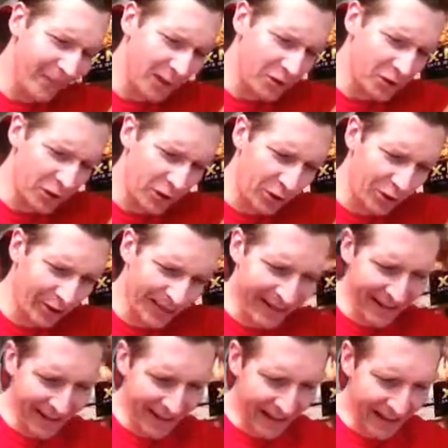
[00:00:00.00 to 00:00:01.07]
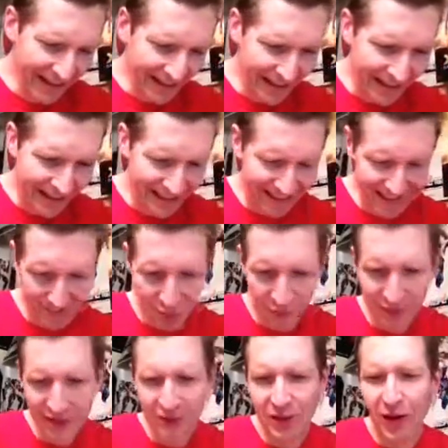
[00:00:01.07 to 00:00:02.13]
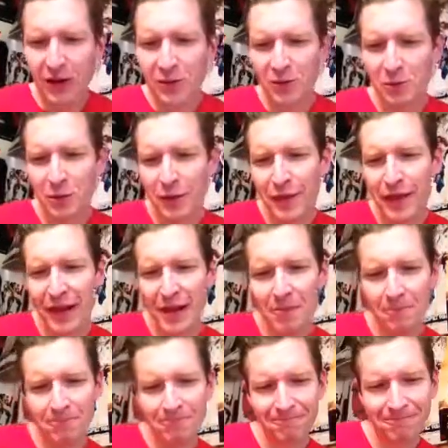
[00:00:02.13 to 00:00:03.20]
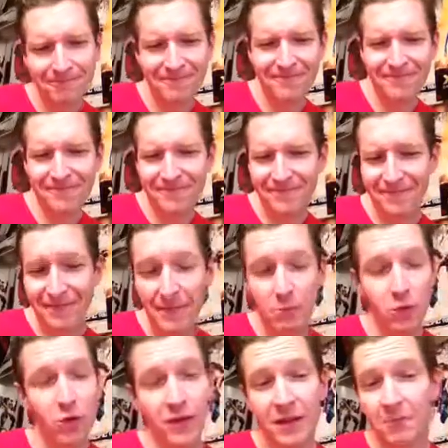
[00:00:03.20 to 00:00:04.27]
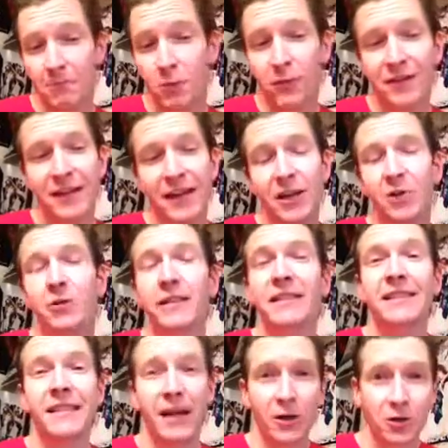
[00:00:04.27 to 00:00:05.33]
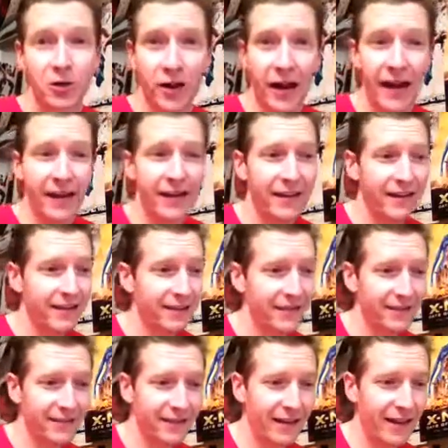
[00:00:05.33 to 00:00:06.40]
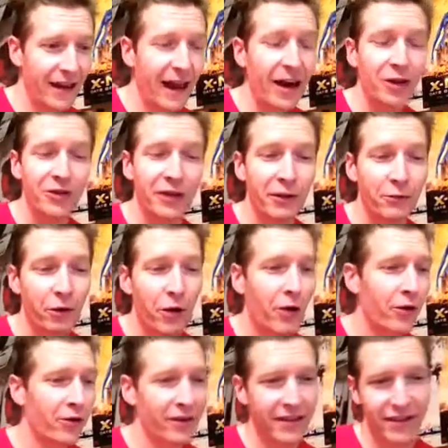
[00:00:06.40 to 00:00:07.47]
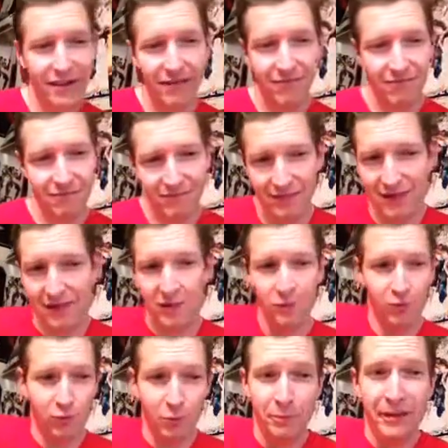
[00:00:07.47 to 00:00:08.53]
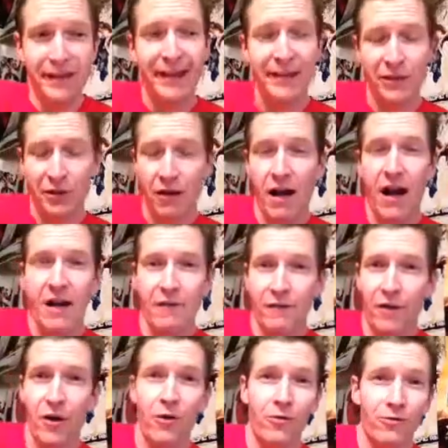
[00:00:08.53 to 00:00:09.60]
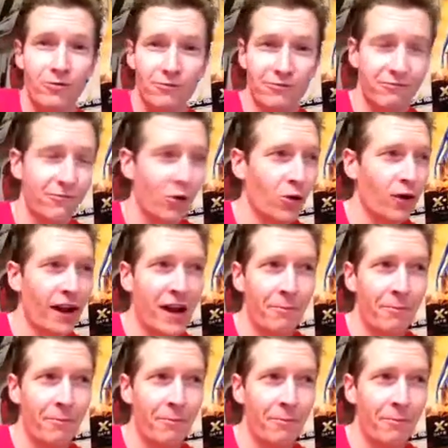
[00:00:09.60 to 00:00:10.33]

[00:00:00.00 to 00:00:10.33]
So the movie starts with them. The movie's got a great soundtrack. Holiday Road. This will be on your iPhone or